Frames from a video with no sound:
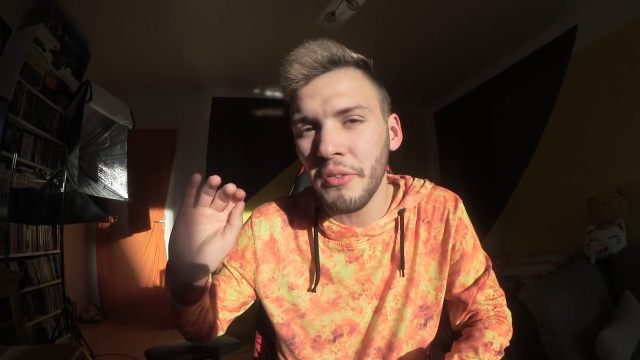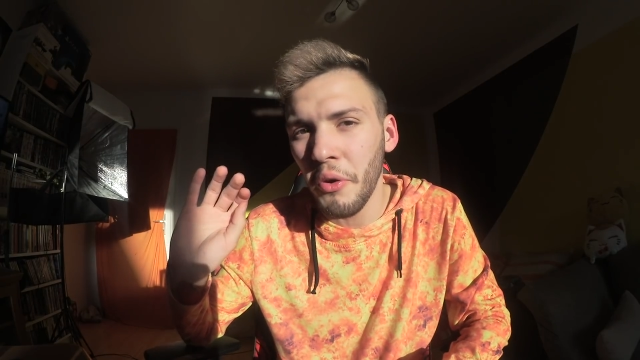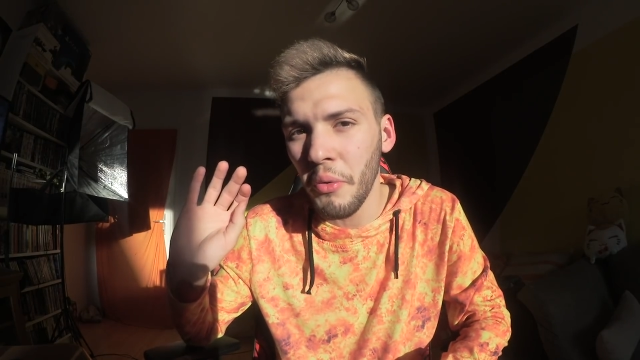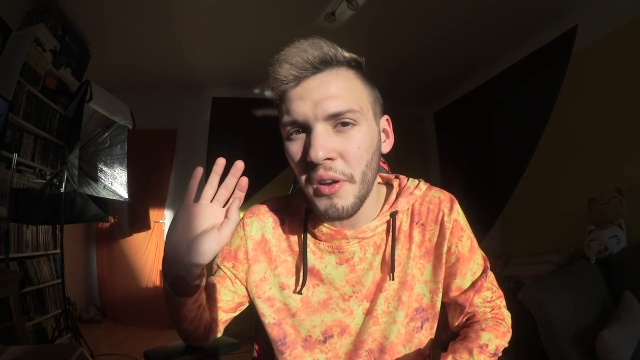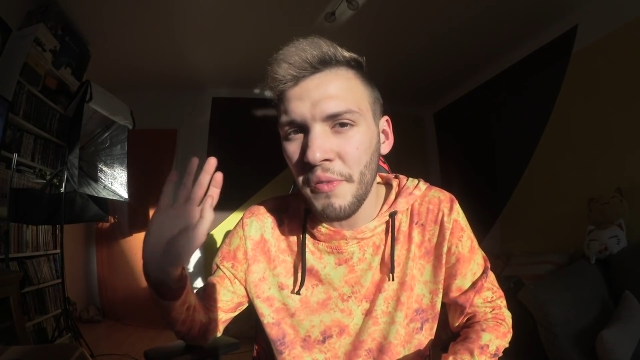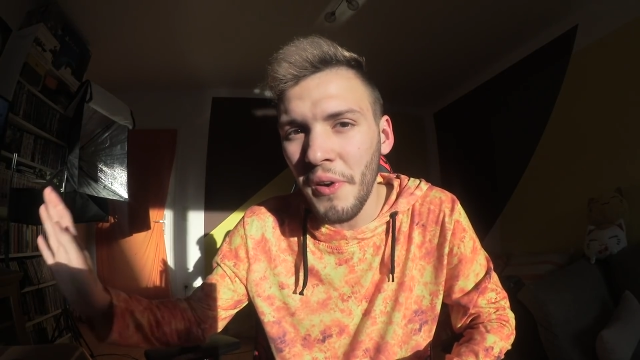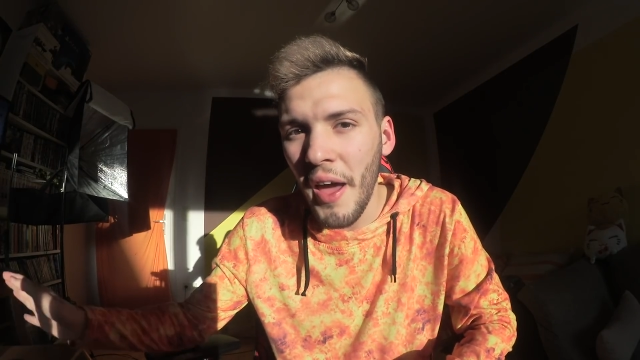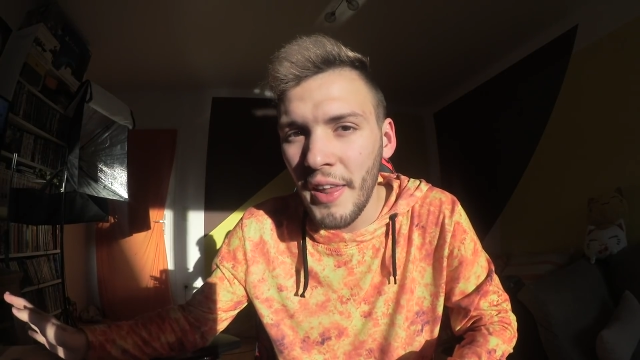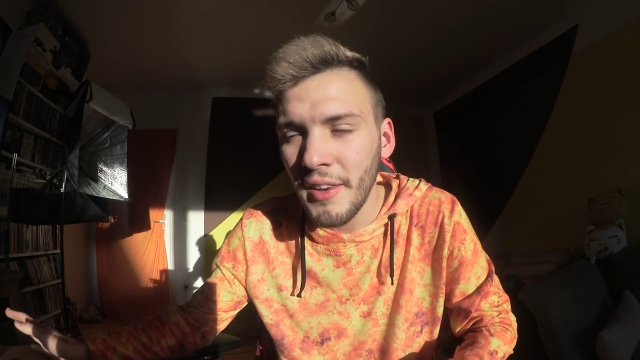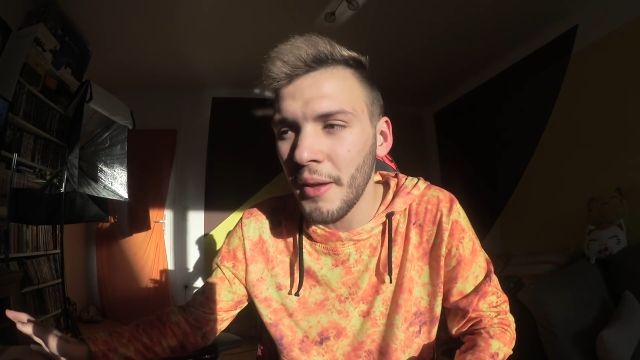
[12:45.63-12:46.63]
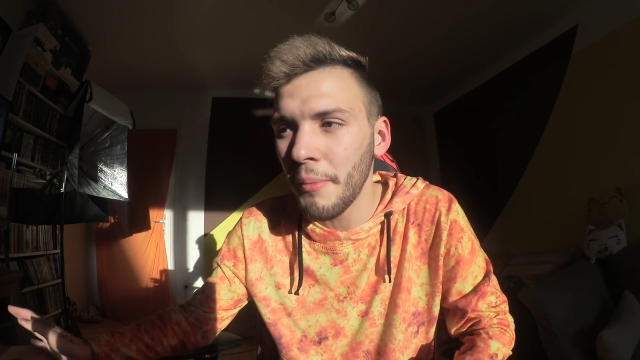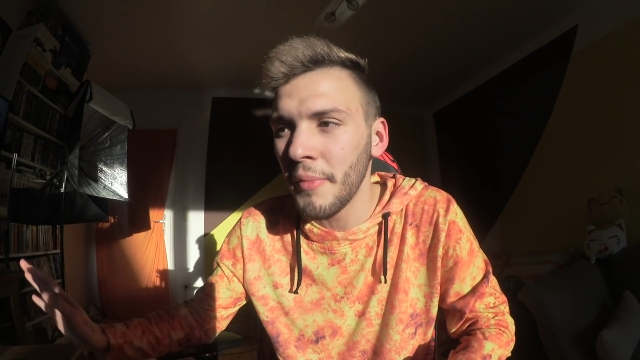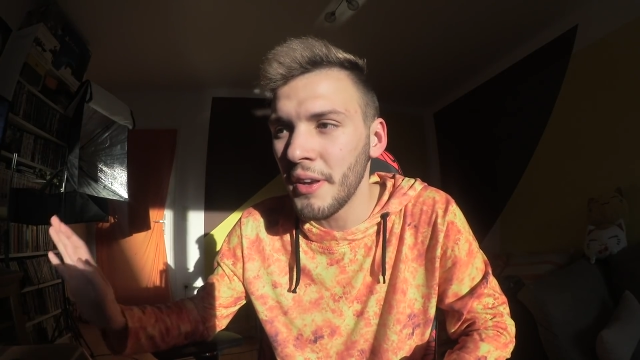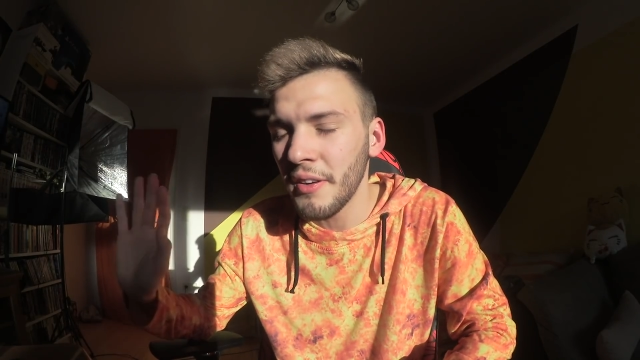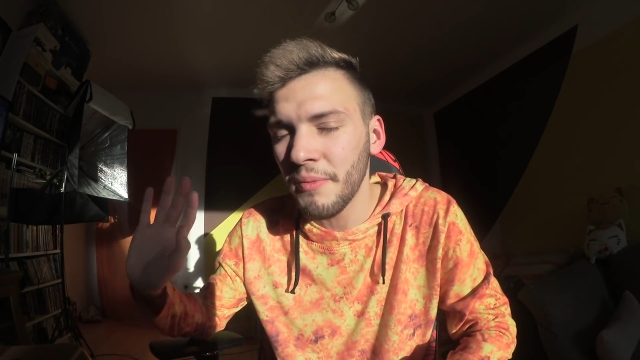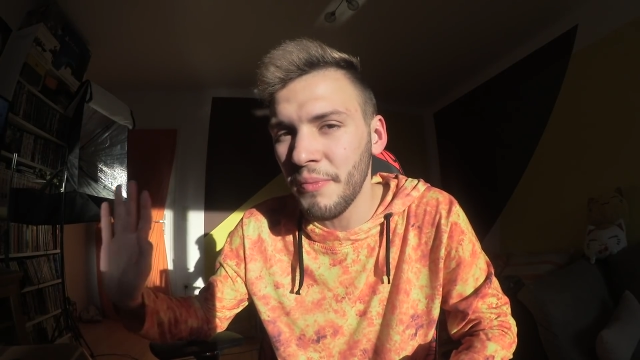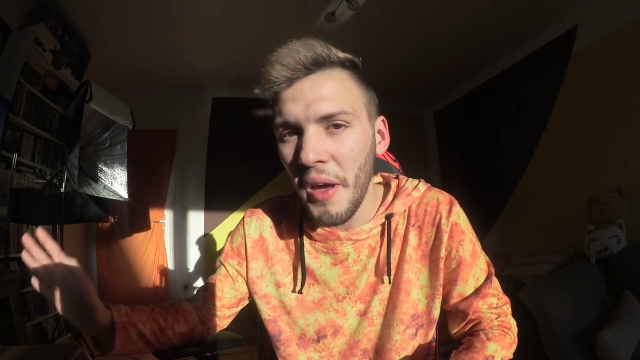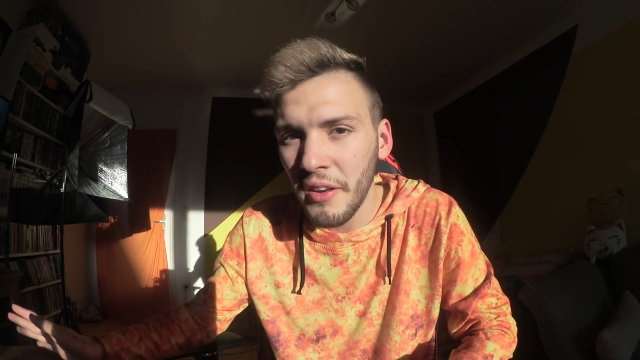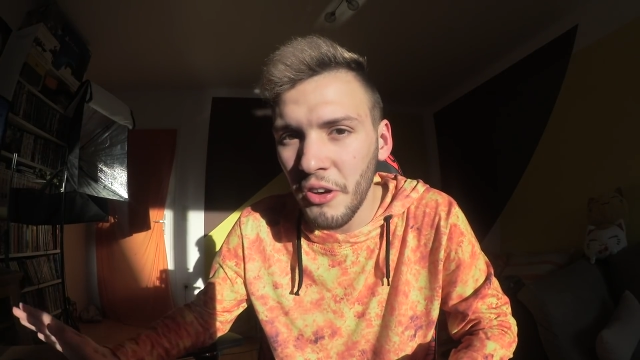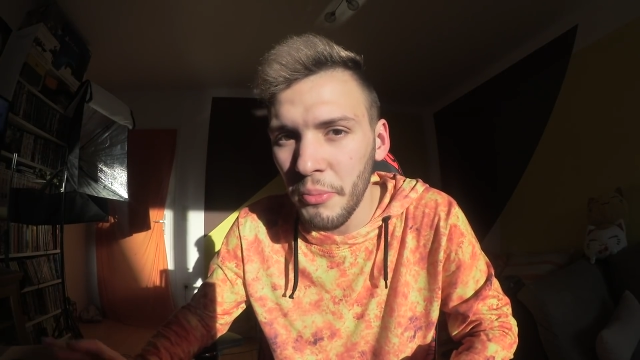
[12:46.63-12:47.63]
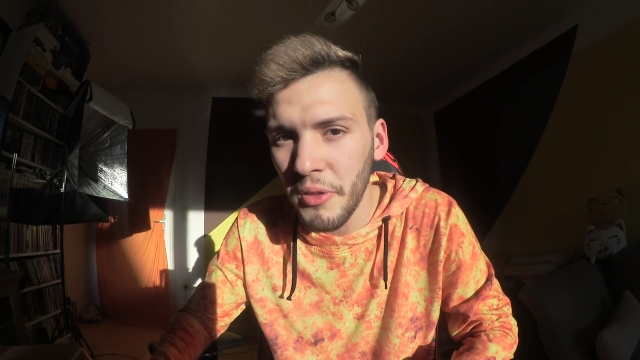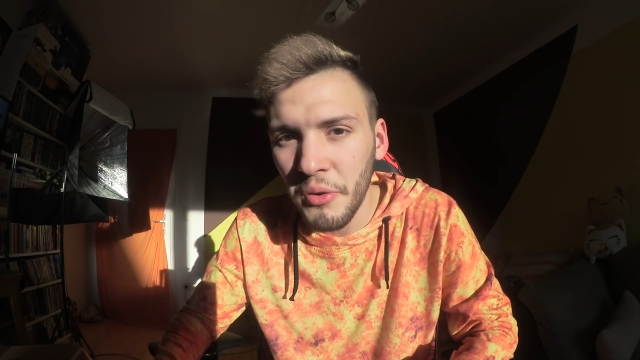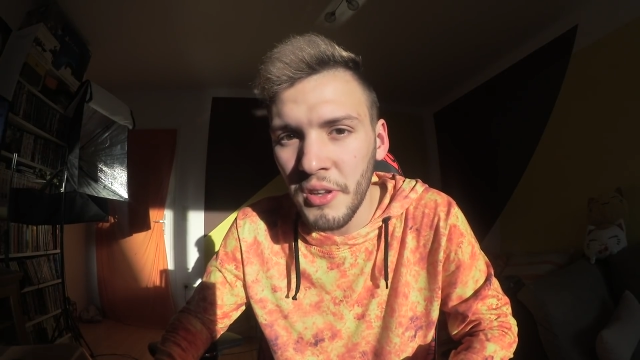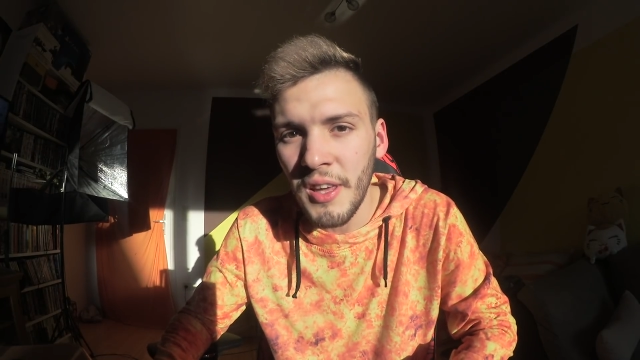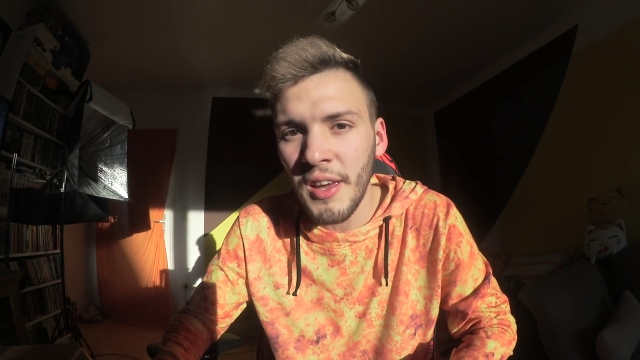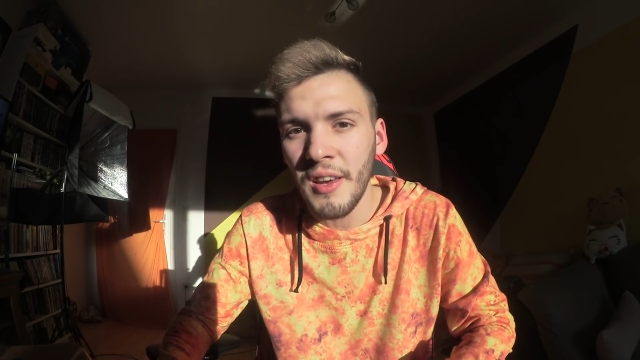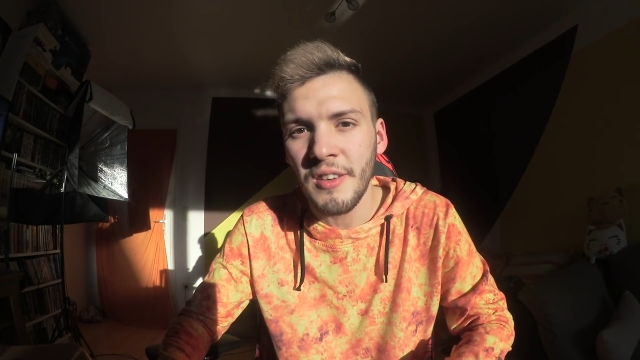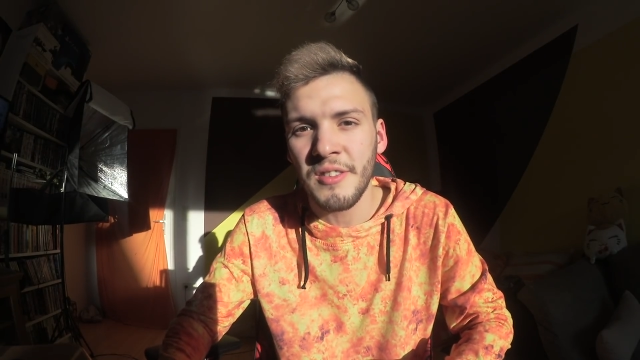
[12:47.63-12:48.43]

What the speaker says: know what a fandom and a fan community is,